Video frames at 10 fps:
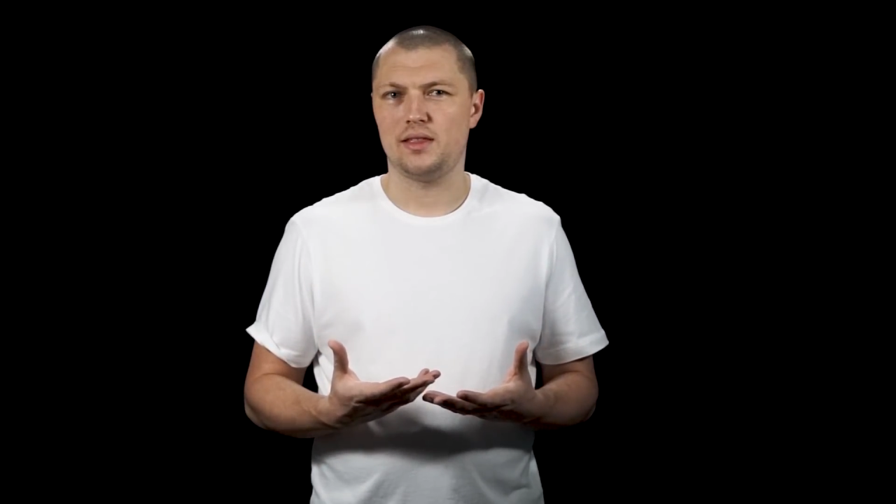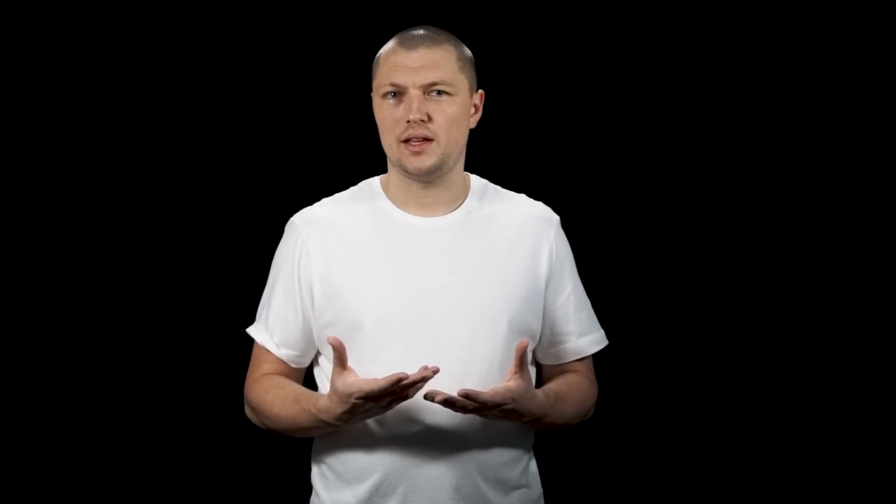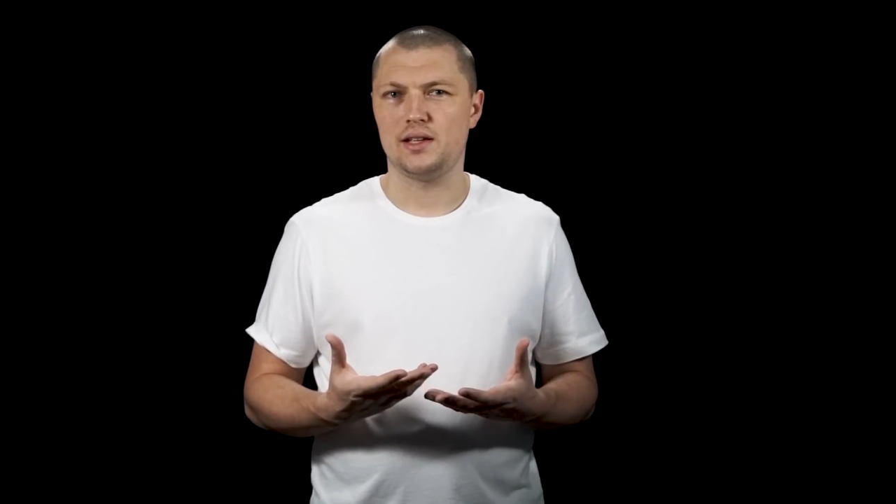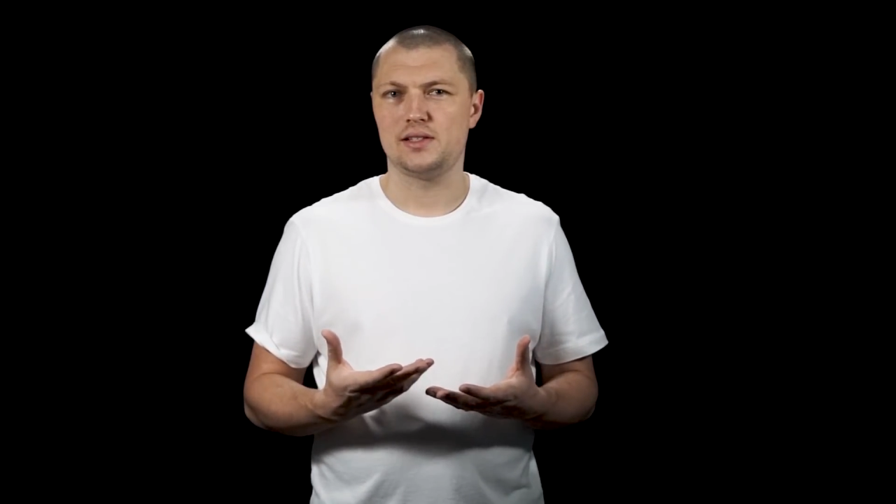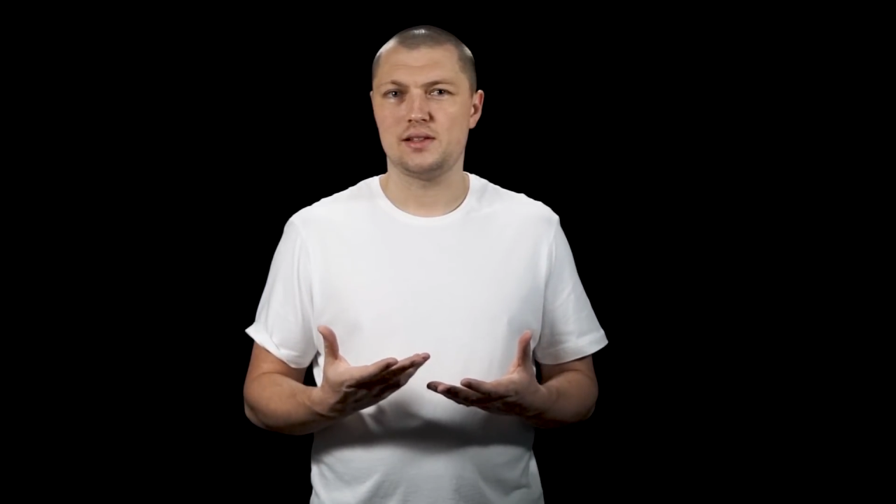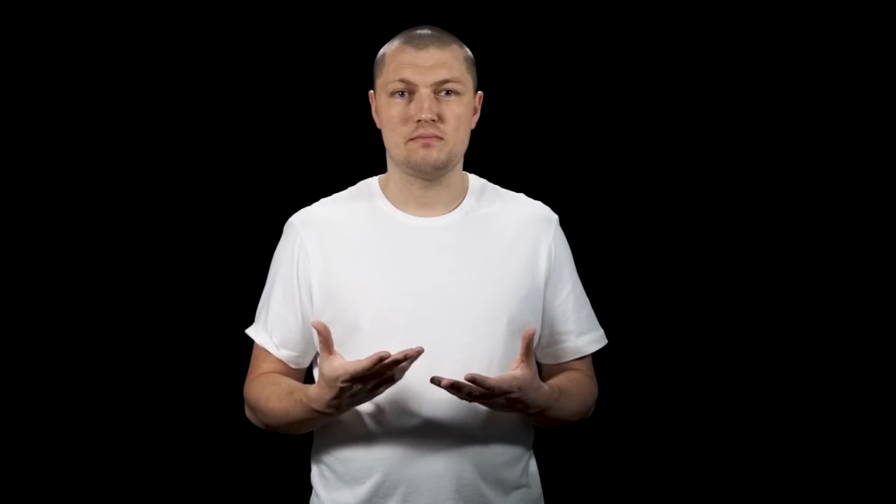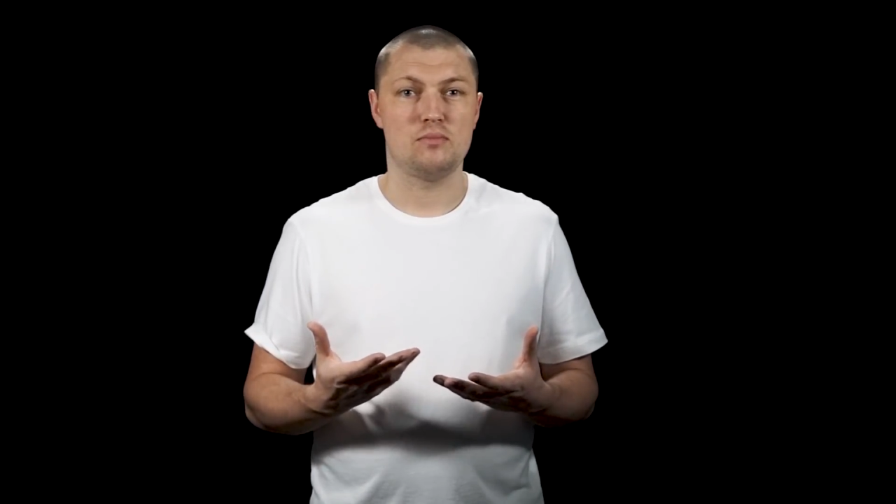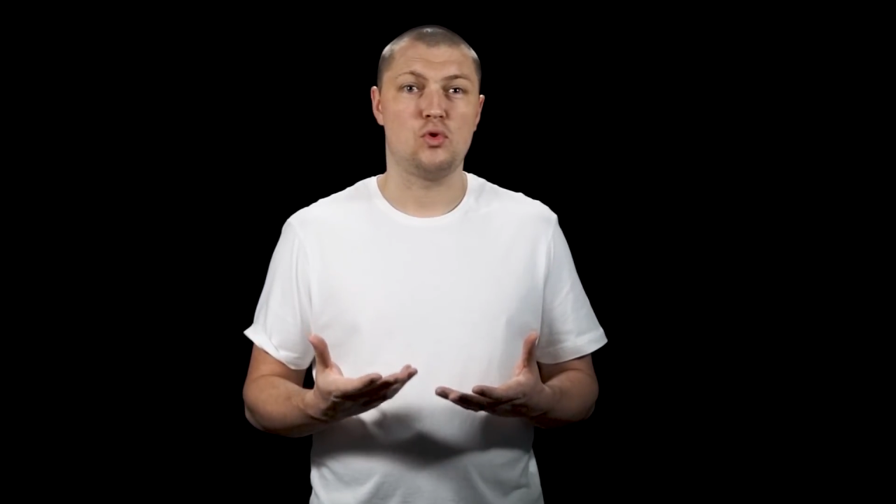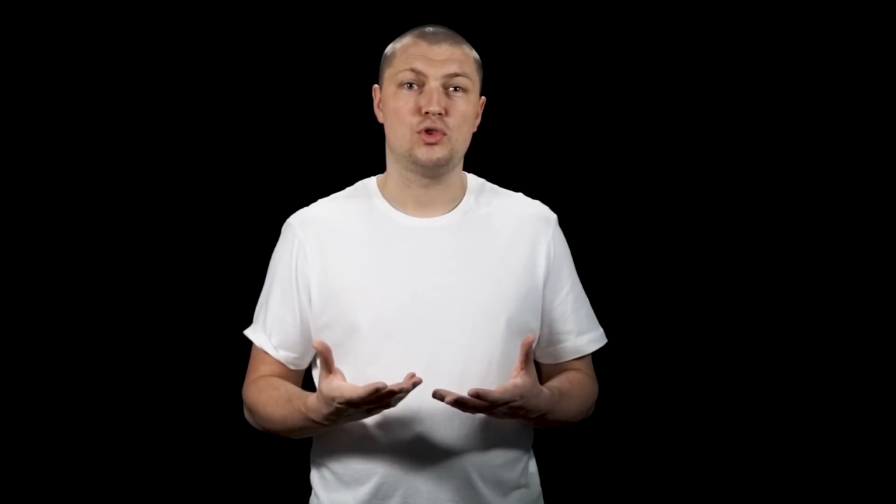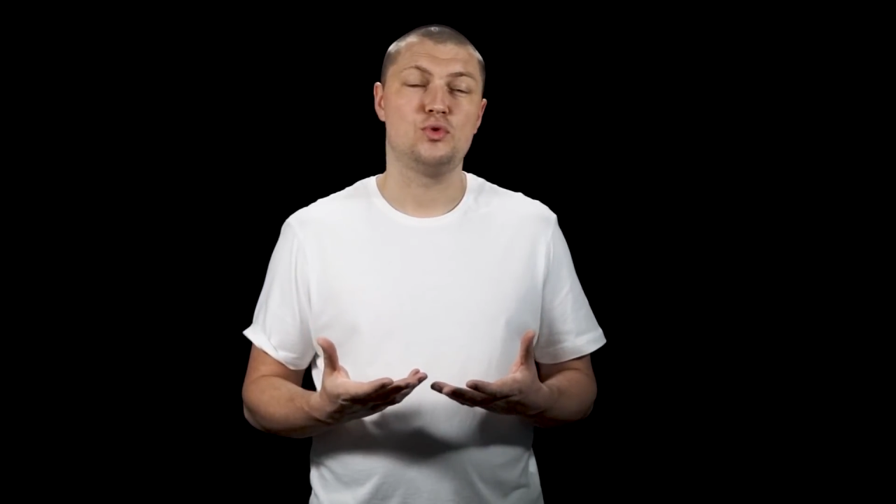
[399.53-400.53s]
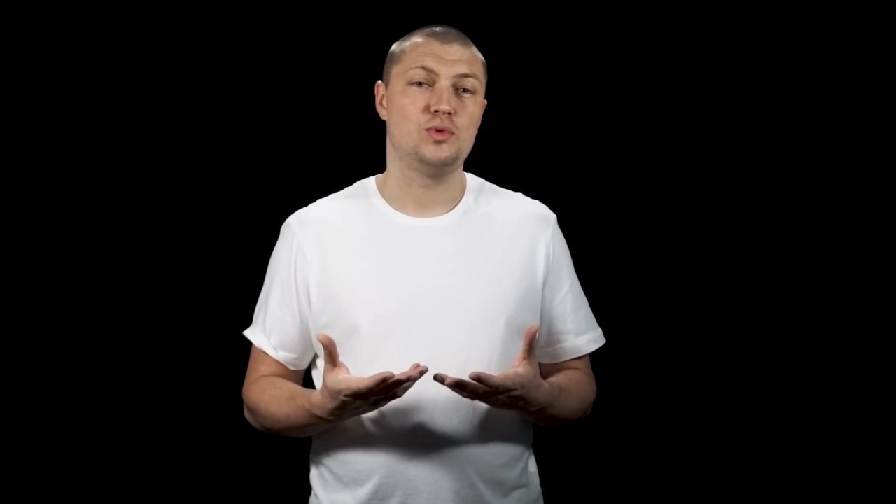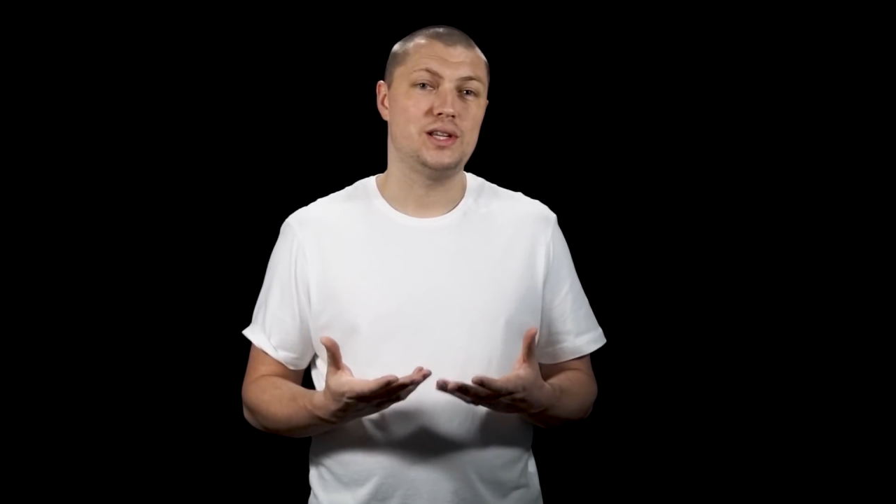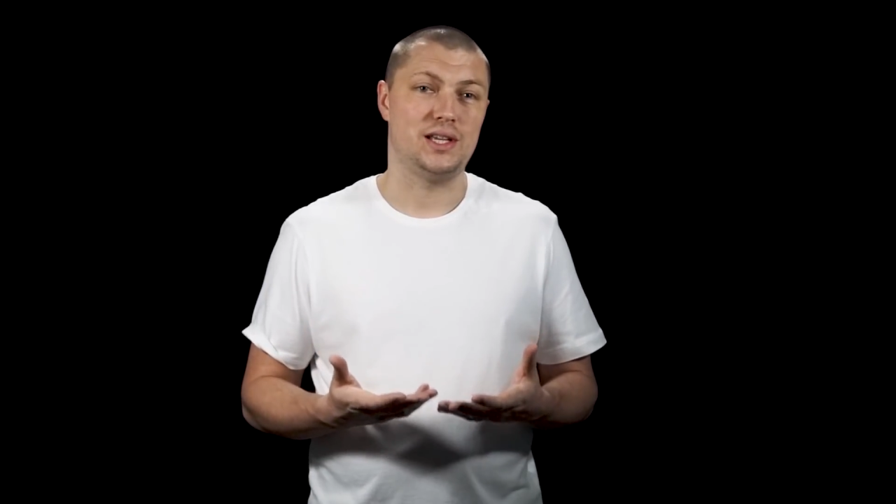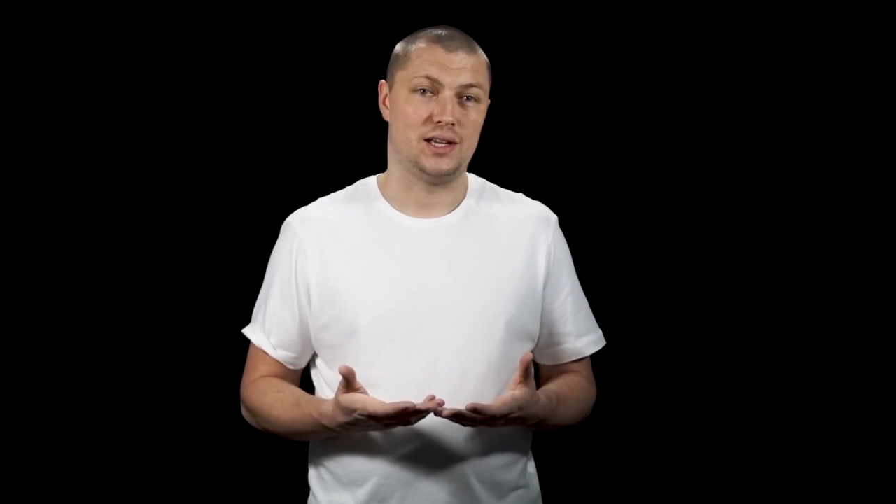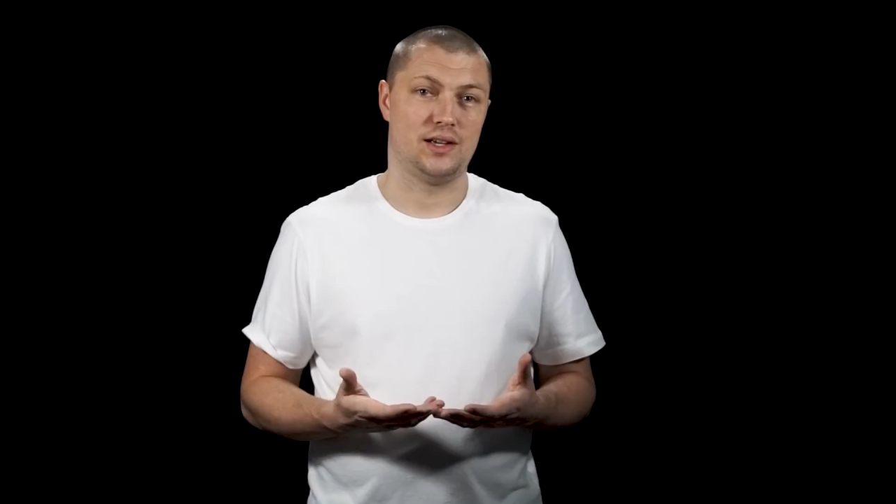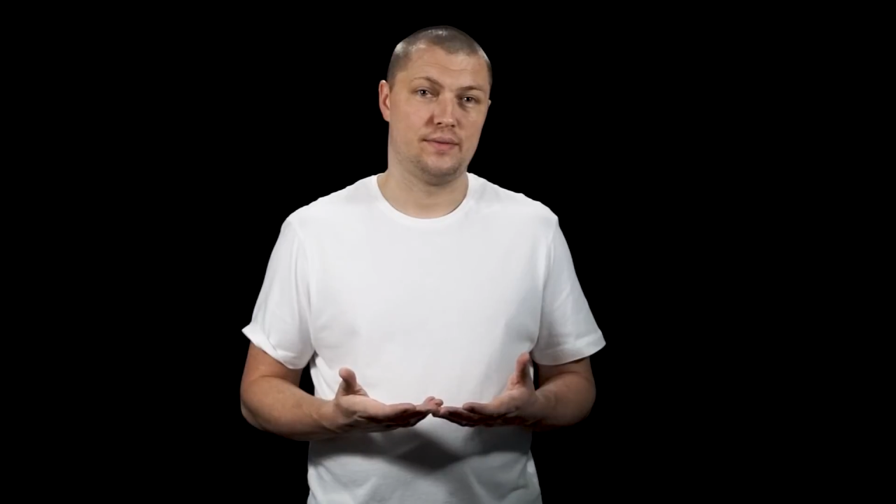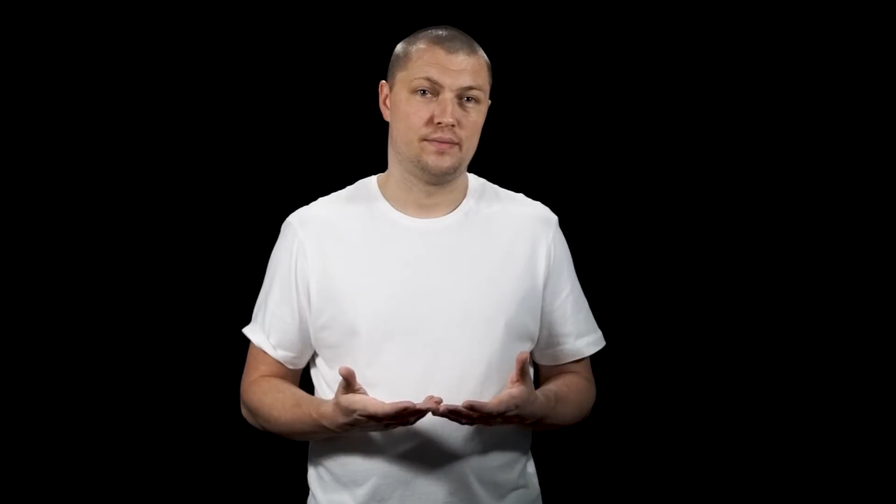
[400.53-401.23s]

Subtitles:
things more unique.